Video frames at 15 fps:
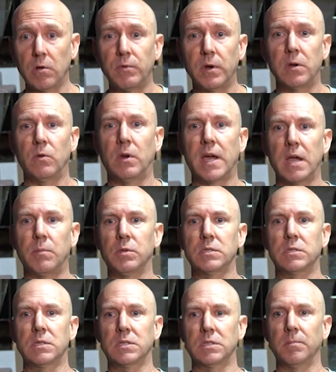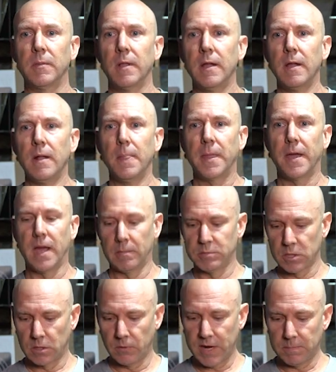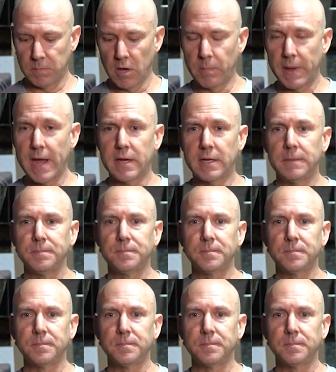a very reliable system. So direct blowback.